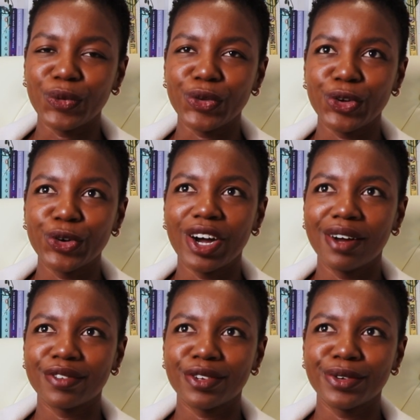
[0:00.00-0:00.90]
you
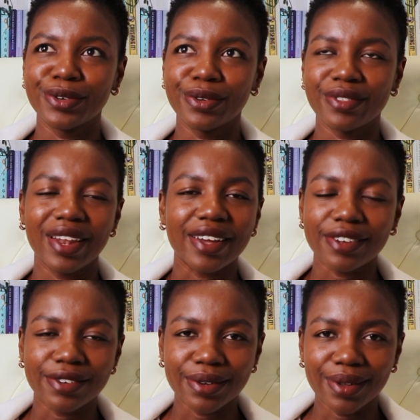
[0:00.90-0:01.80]
have to select
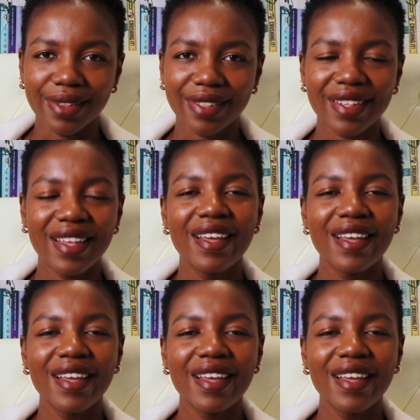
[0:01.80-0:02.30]
your tools.